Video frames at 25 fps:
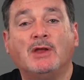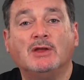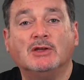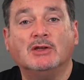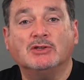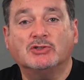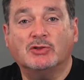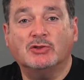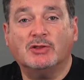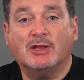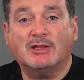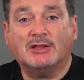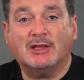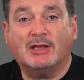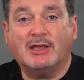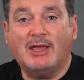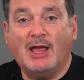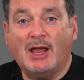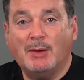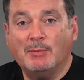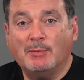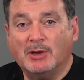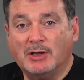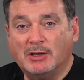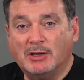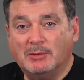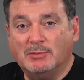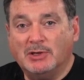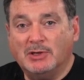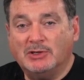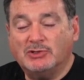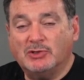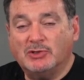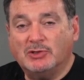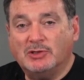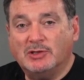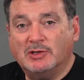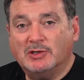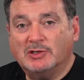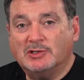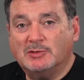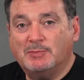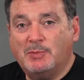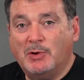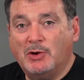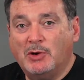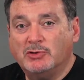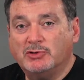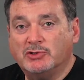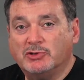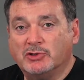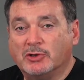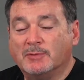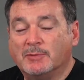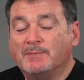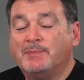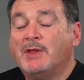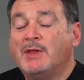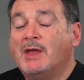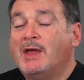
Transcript: so that the camera can measure the exposure,